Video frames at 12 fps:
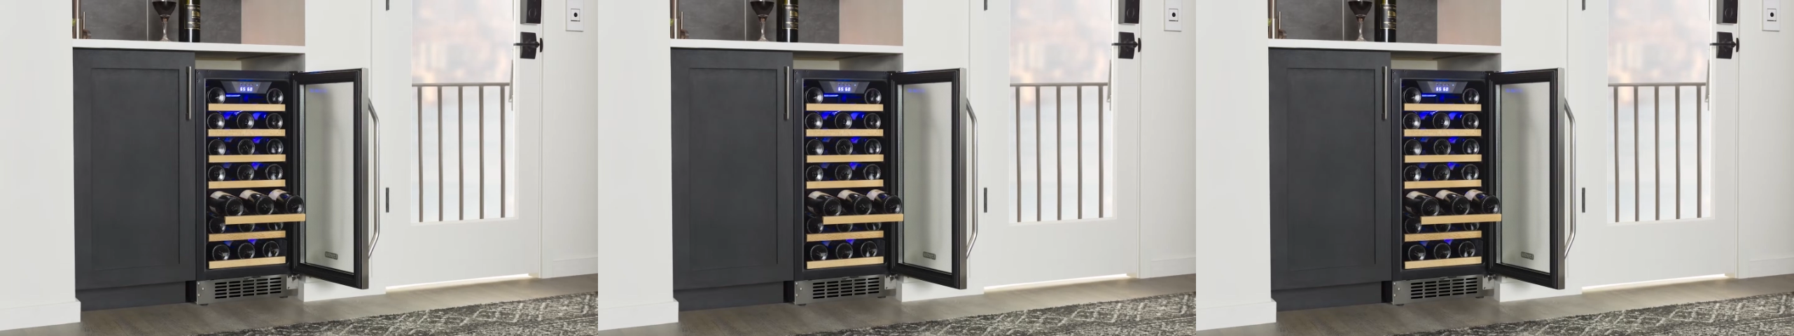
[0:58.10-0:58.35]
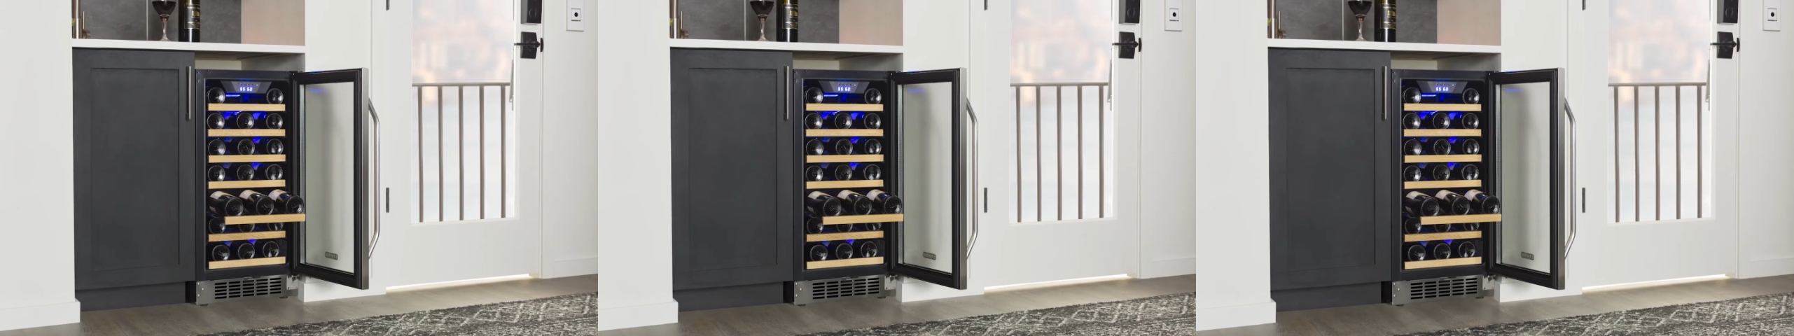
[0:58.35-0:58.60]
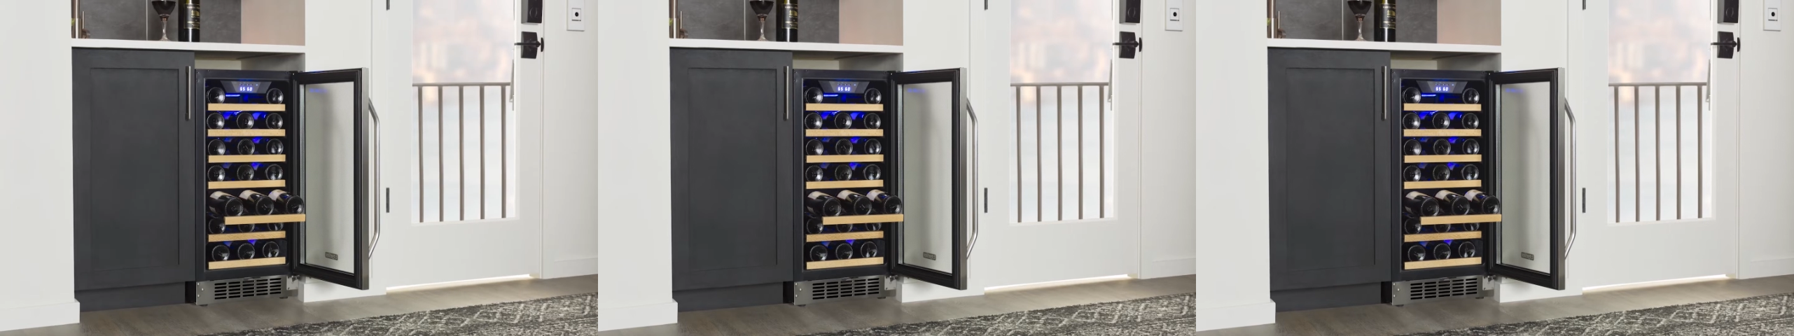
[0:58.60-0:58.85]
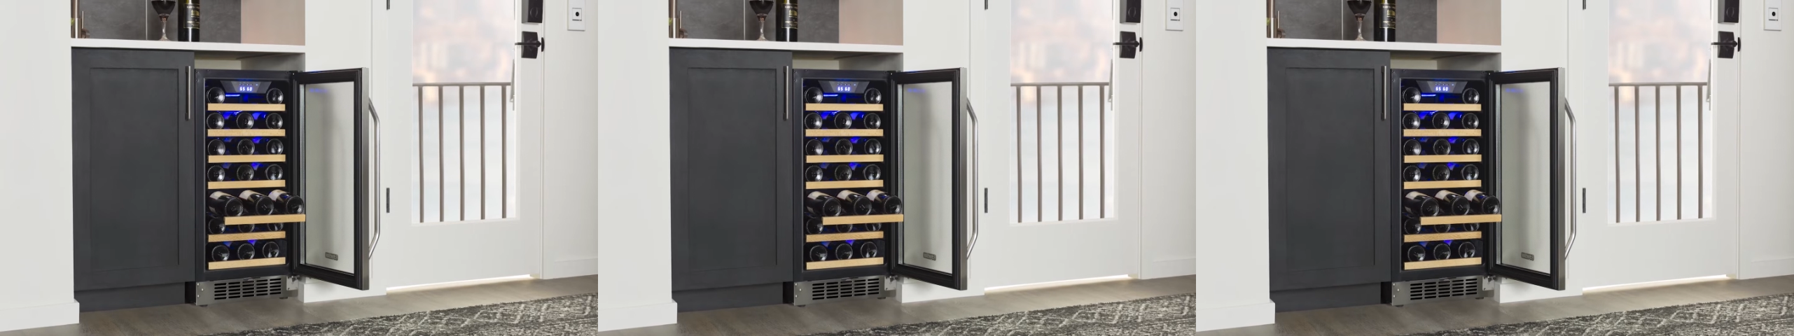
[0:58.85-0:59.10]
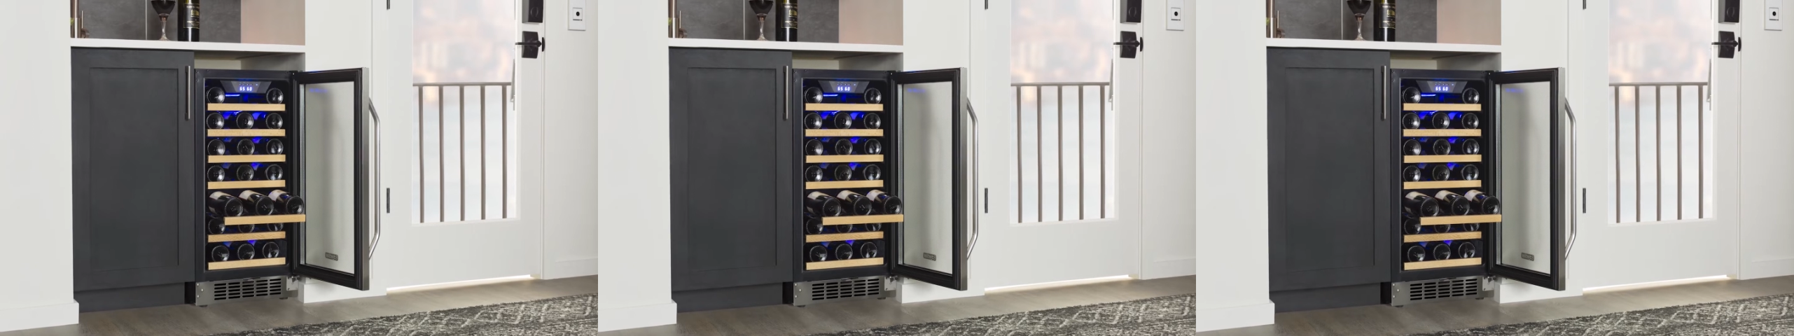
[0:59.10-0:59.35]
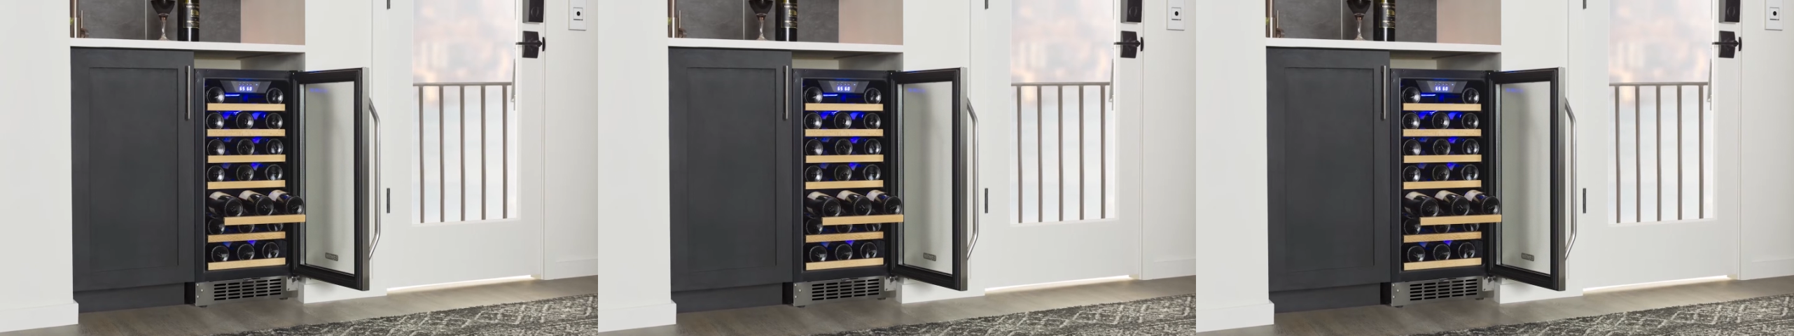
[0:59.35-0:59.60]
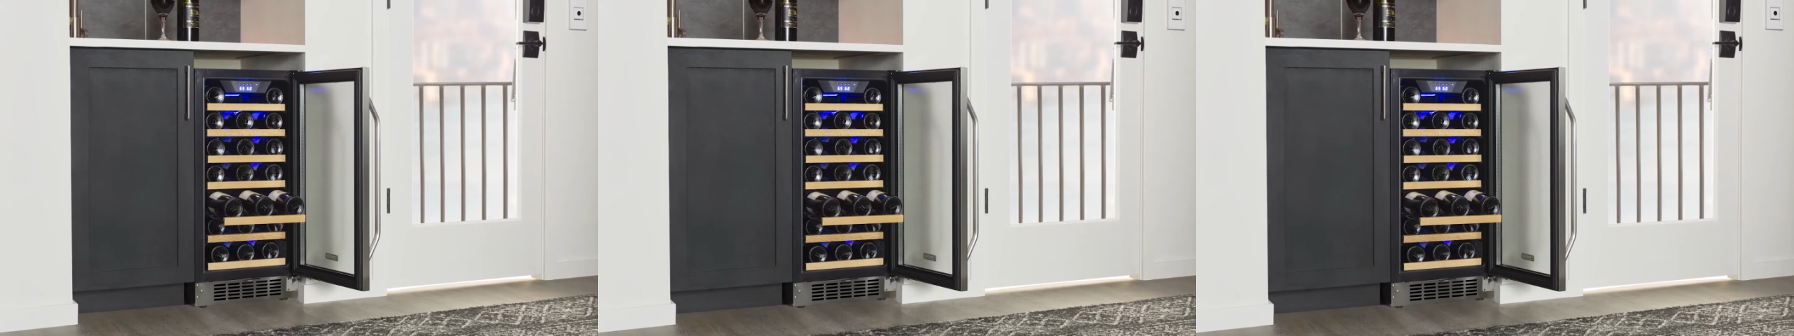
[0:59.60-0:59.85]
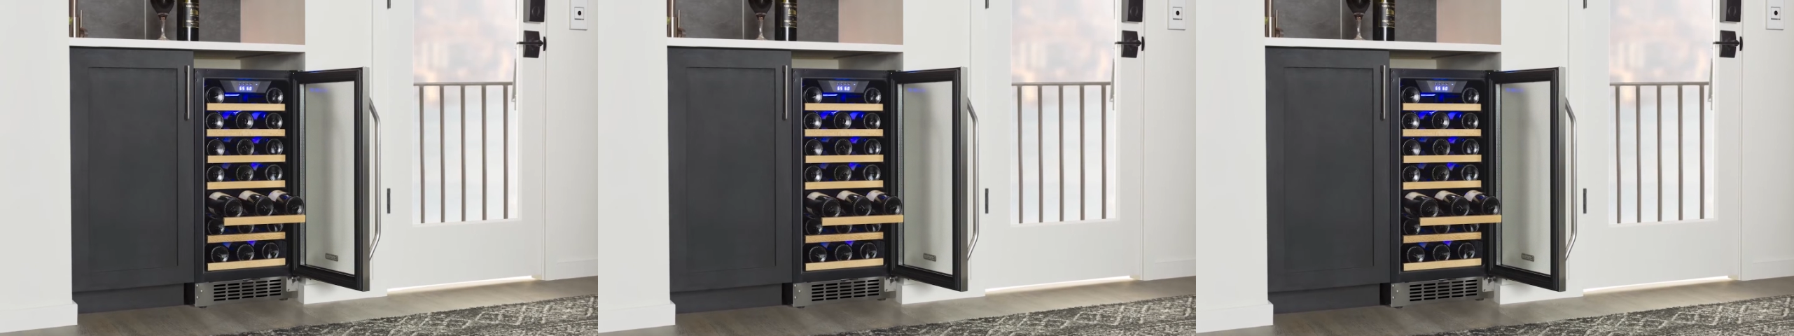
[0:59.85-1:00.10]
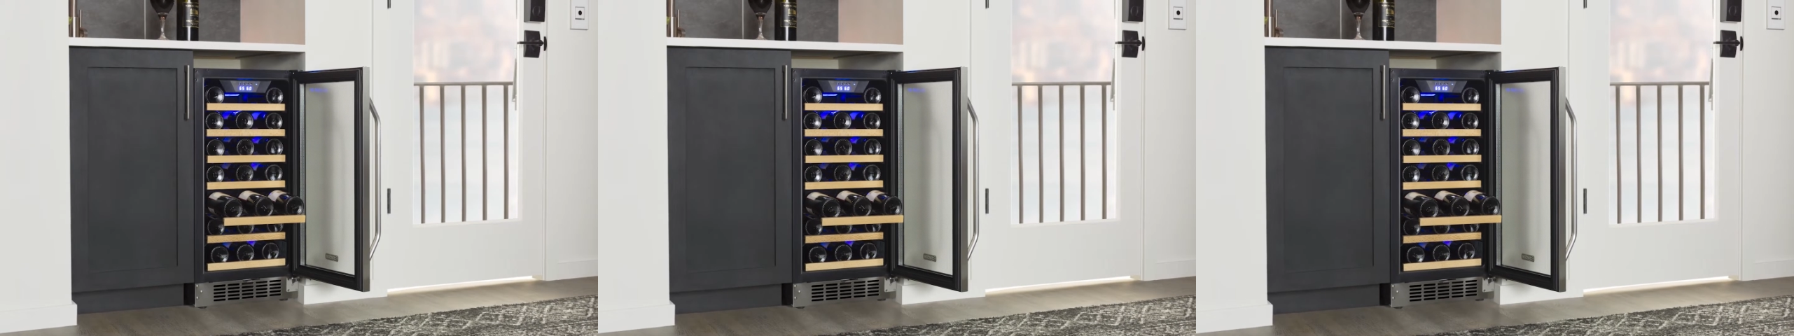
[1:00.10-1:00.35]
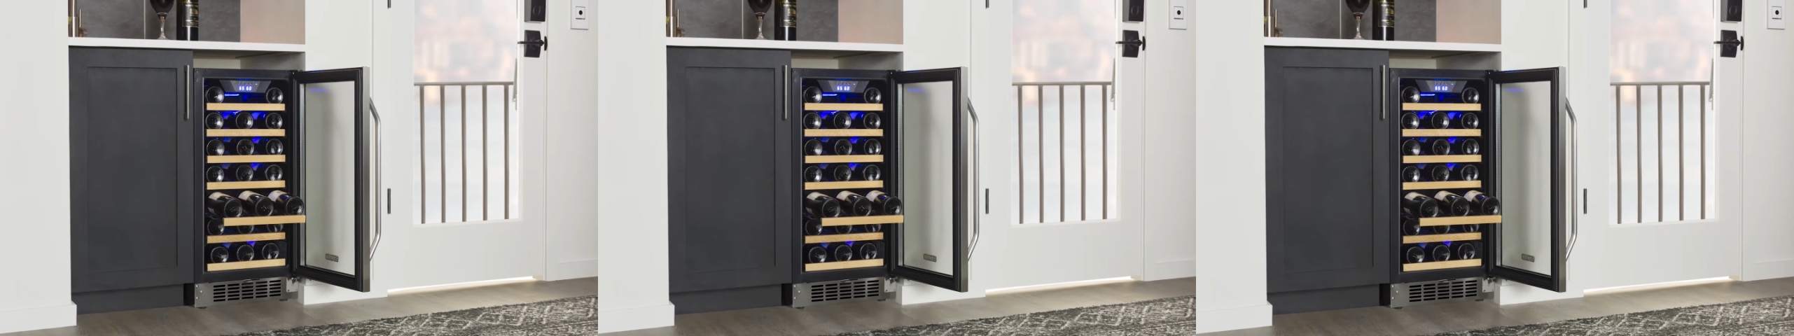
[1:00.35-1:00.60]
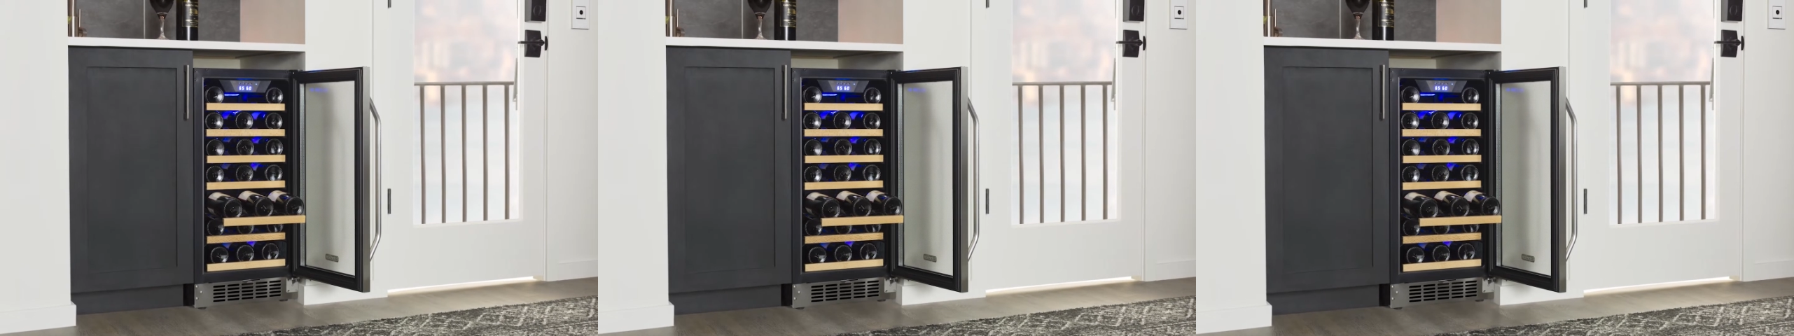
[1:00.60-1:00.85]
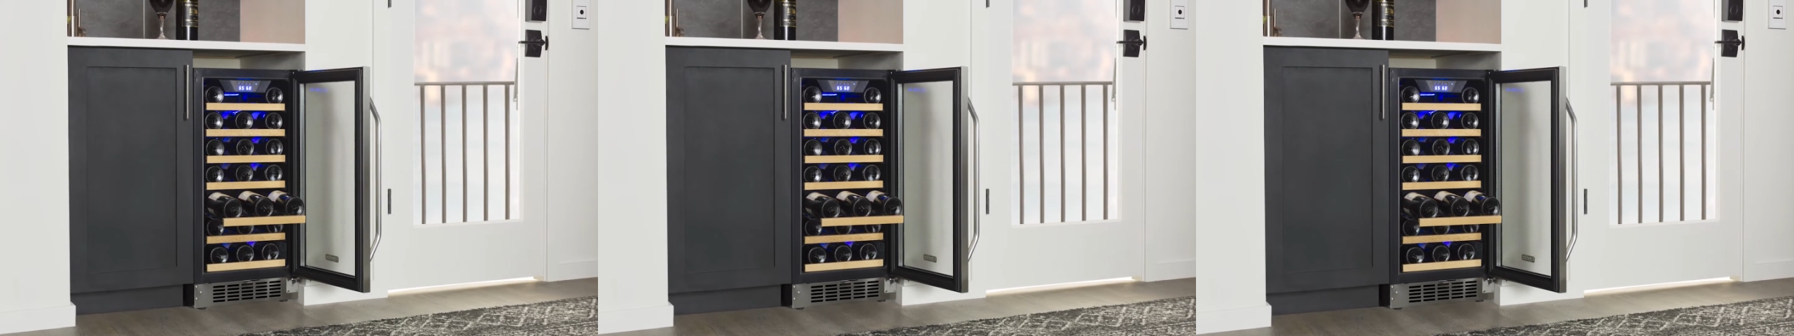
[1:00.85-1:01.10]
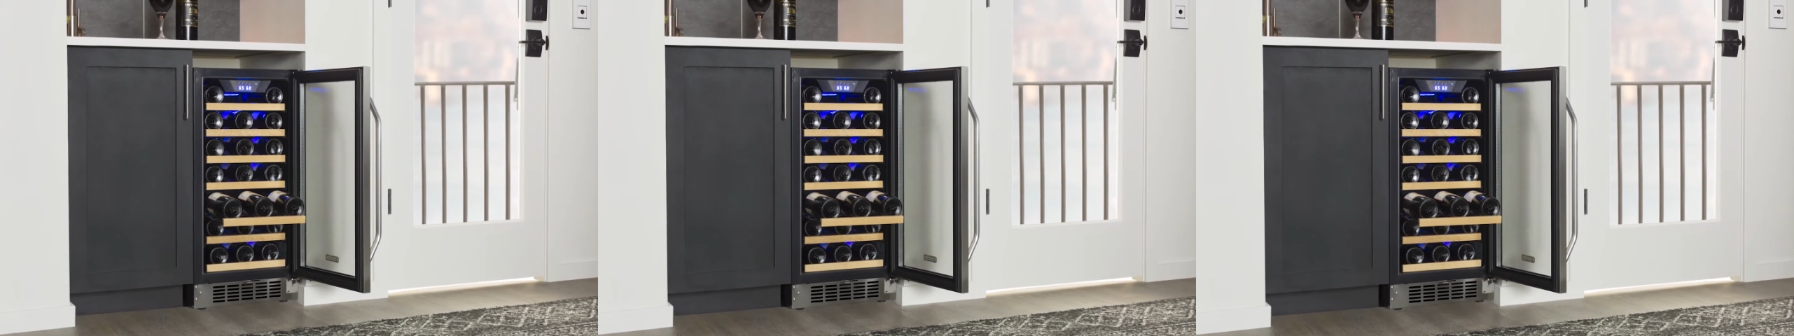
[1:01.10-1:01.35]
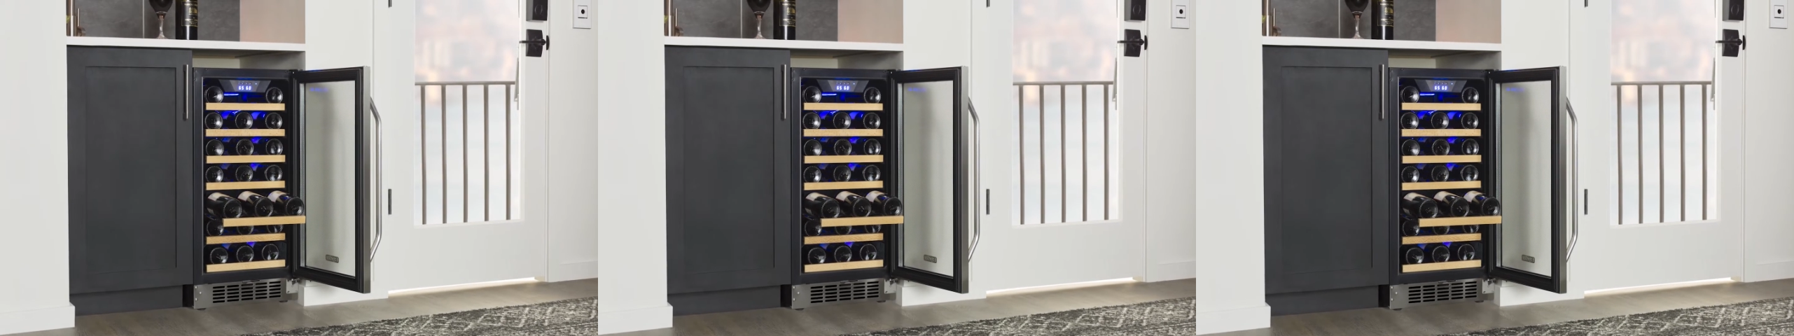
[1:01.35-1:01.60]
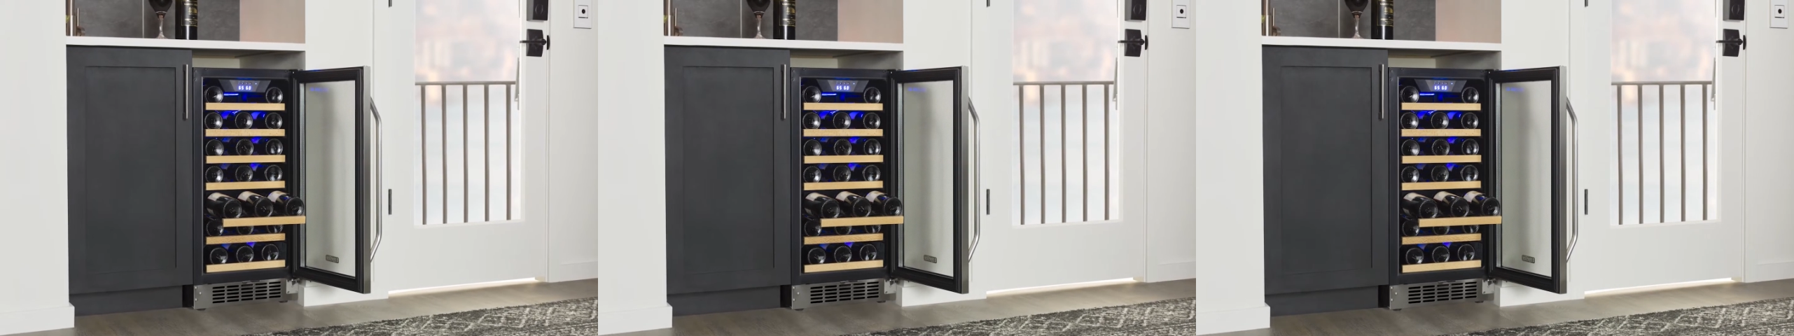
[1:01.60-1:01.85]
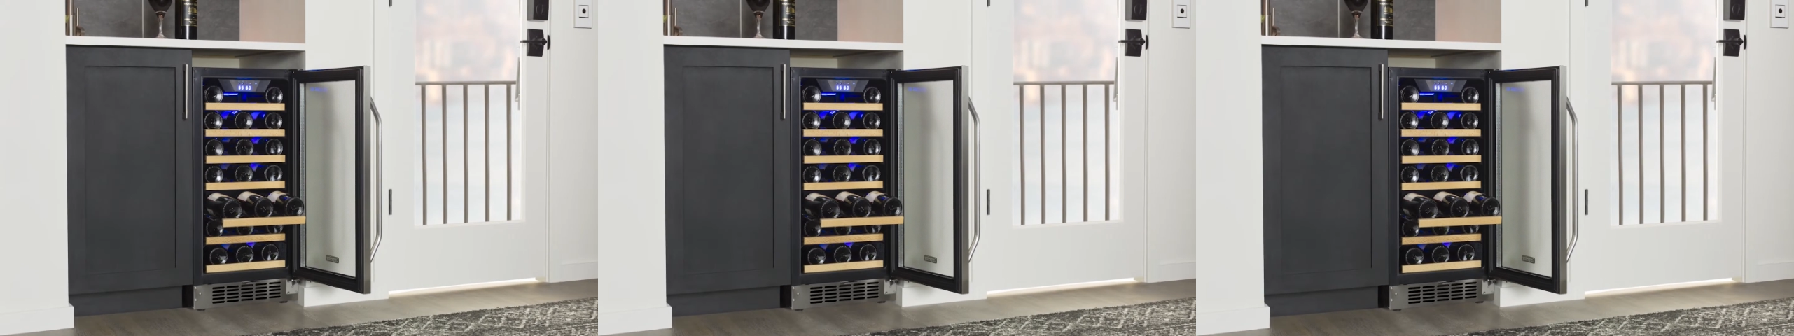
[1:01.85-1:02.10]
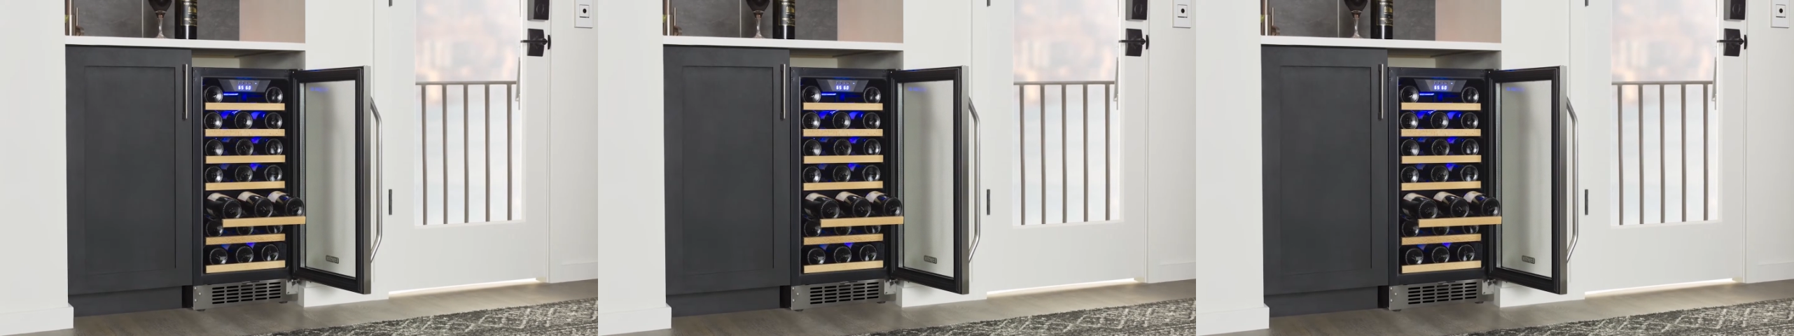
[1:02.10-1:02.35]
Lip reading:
[unreadable: no face in view]